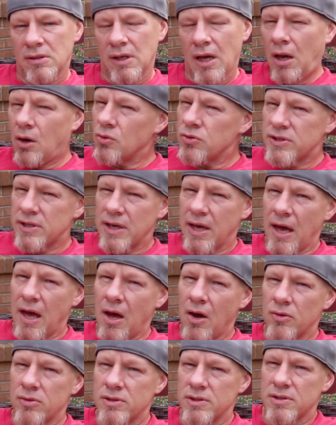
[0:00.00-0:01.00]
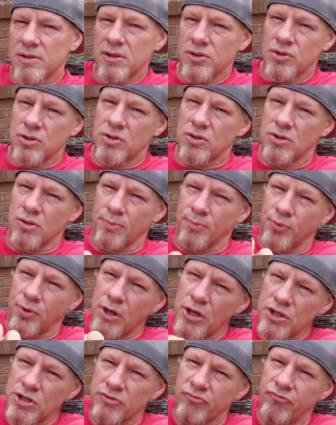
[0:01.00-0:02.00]
I don't see how, because it's such a
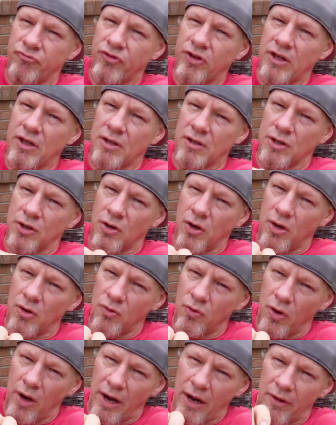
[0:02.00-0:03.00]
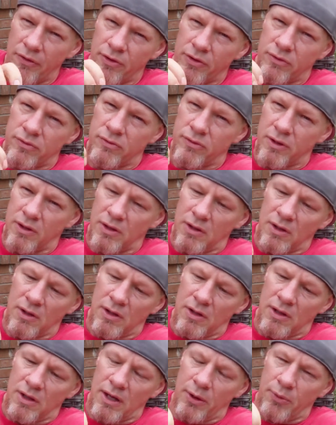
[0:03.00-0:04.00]
compression fit. I don't know how
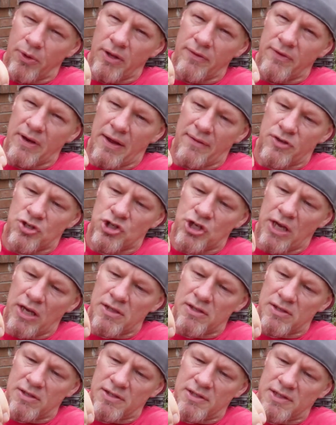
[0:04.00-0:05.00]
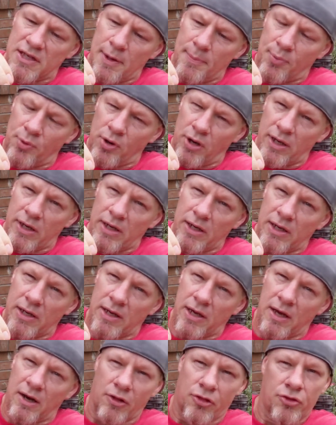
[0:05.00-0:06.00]
it would even have a chance to separate any
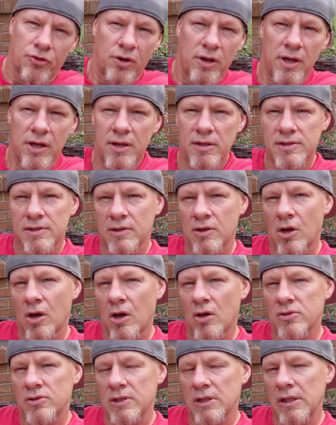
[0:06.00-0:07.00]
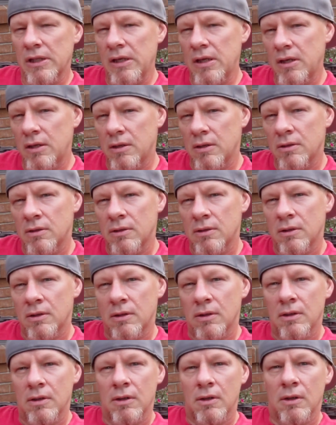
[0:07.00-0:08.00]
kind of threads and cause a leak.
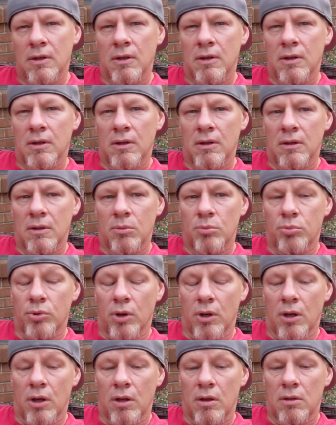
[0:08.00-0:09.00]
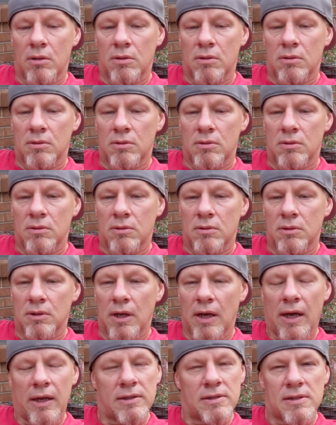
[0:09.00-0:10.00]
But
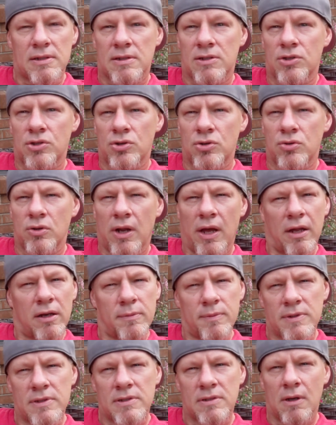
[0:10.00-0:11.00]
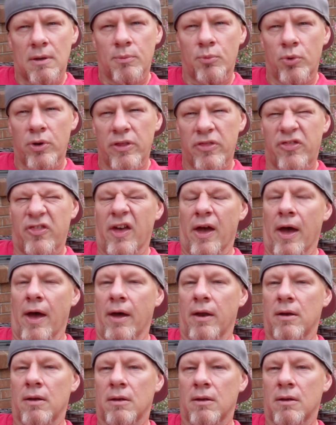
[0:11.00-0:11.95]
I just knew it had to be something with that.